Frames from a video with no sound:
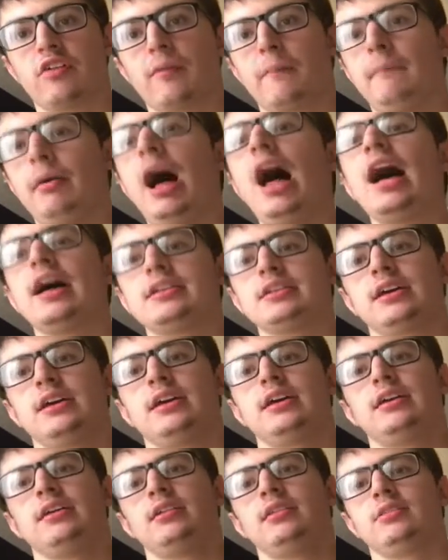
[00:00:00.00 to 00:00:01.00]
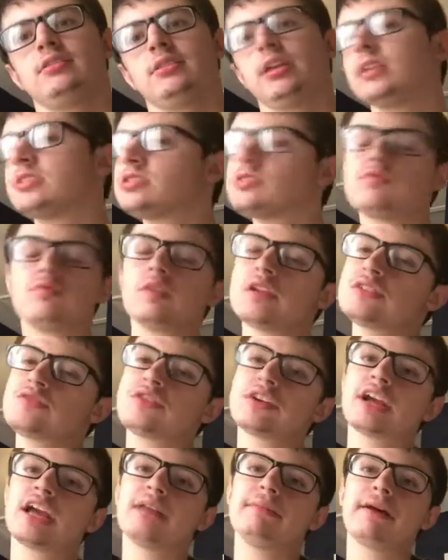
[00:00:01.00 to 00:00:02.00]
But let's let's
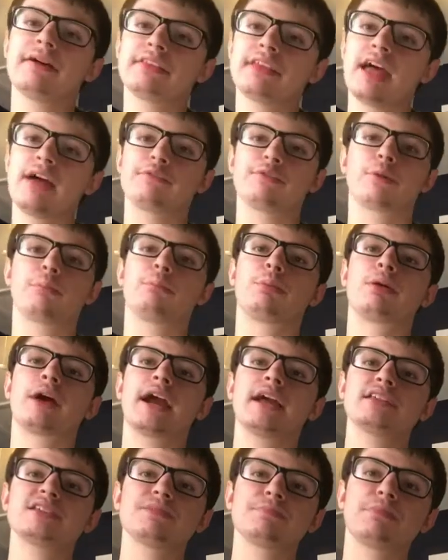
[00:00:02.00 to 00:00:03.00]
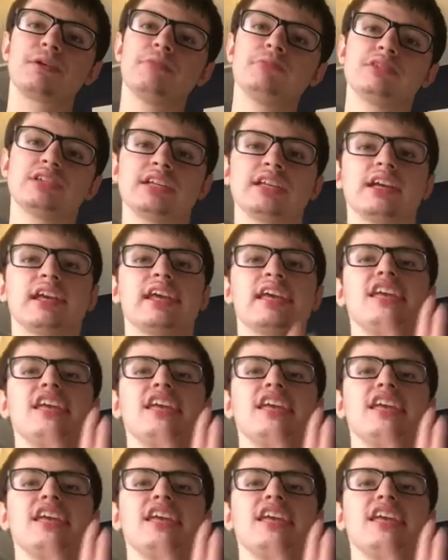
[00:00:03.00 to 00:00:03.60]
forget about that for brand supremacy.